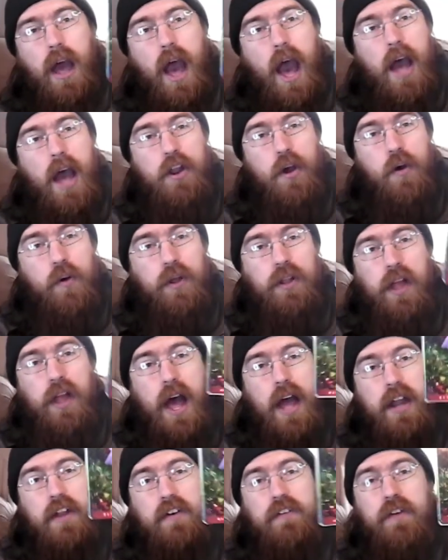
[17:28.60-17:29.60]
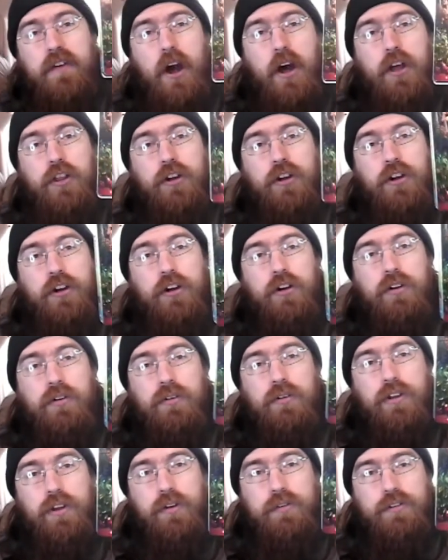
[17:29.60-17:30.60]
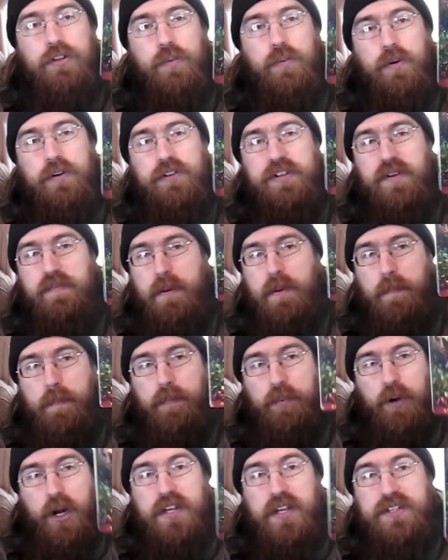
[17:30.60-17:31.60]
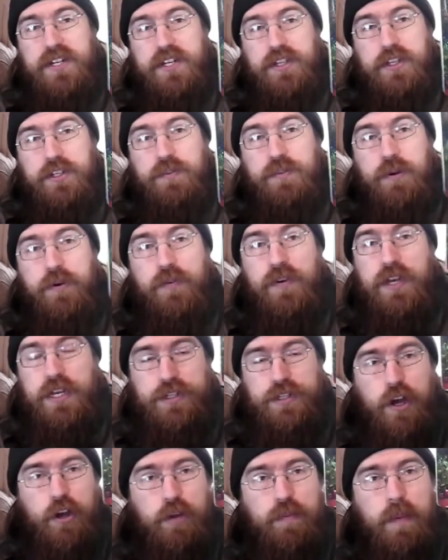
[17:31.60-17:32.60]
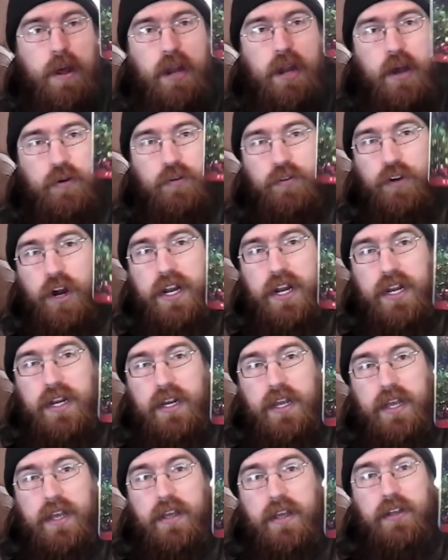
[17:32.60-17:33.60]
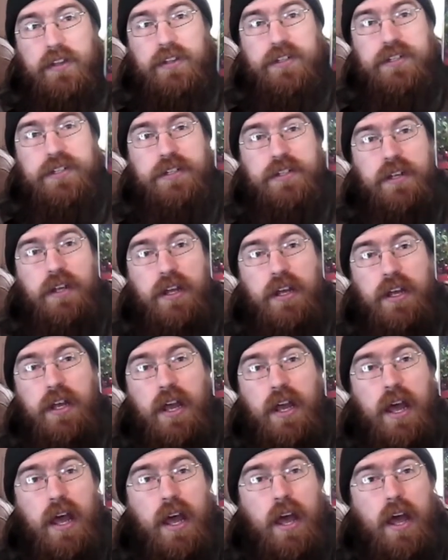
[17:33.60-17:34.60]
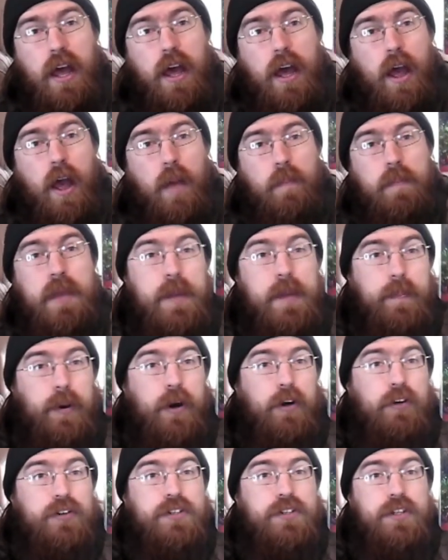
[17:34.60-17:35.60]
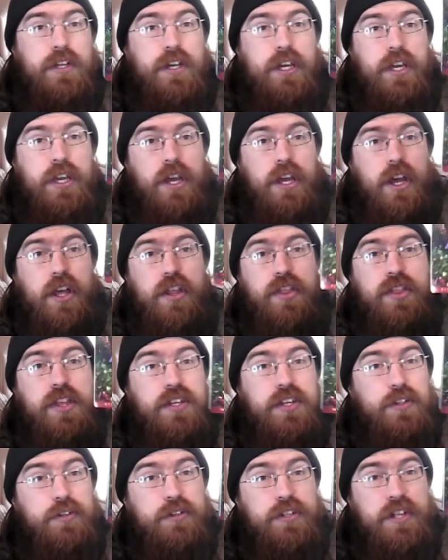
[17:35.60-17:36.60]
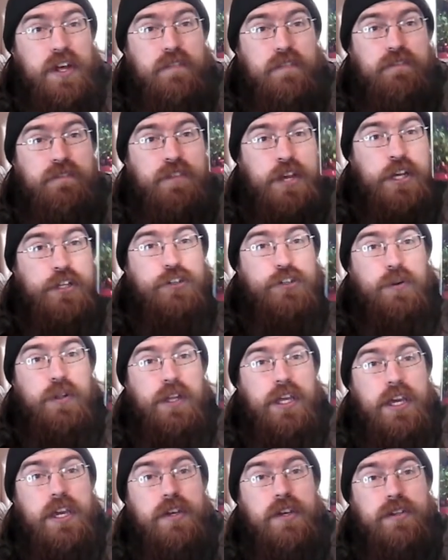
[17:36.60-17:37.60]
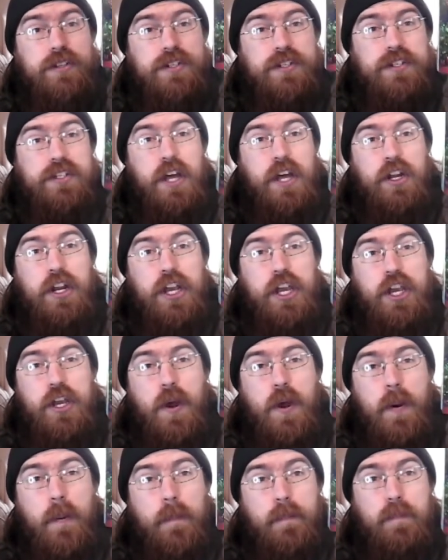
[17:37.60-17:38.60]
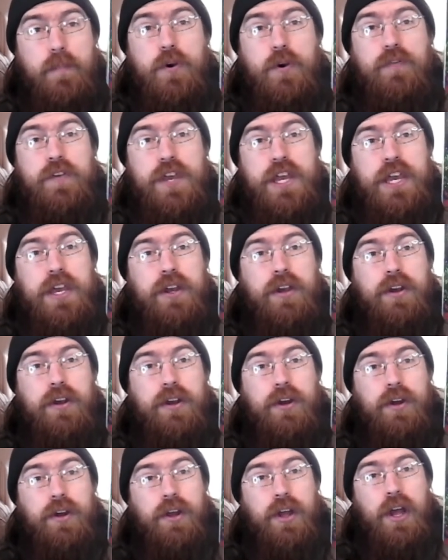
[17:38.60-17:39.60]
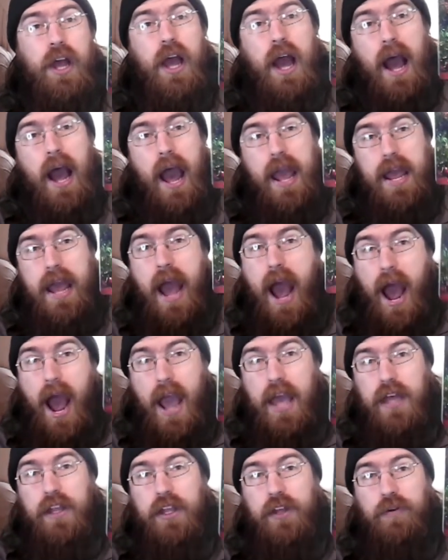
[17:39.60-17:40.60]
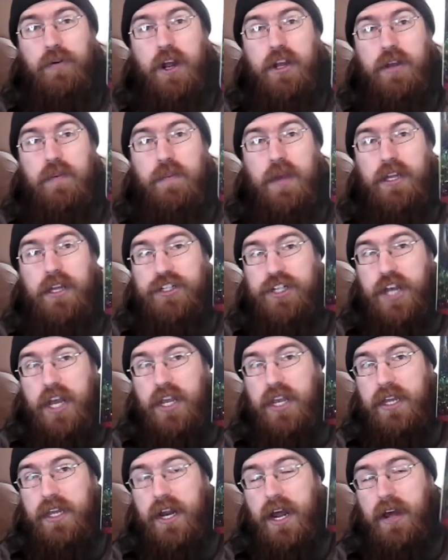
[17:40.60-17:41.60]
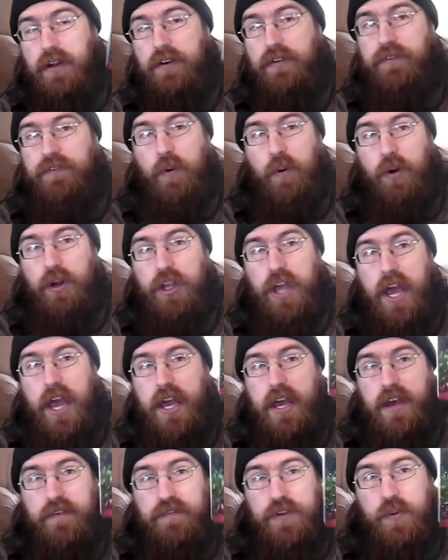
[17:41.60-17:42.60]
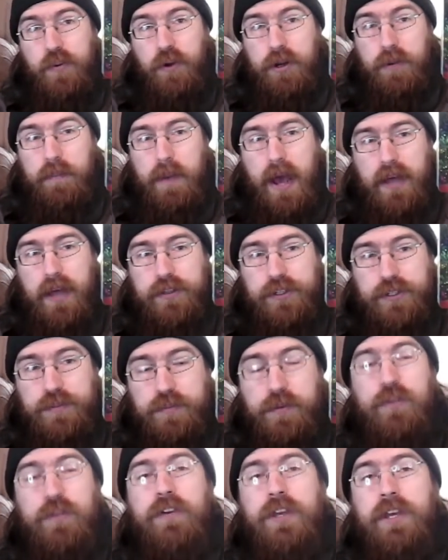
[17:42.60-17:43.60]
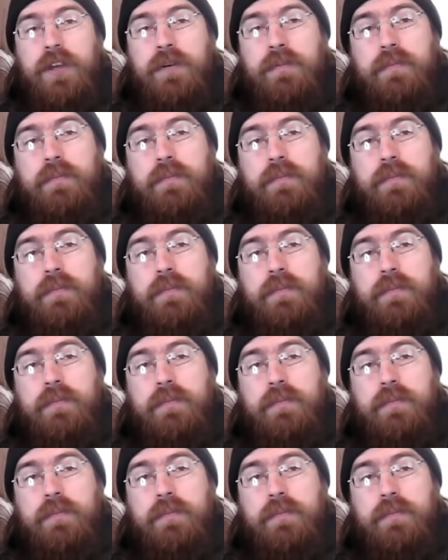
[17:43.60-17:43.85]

I know a lot of other YouTubers have been praising this movie and talking about how great it is. Me personally, this is a visually stunning movie. I highly recommend checking it out in 4K if you want to buy this movie.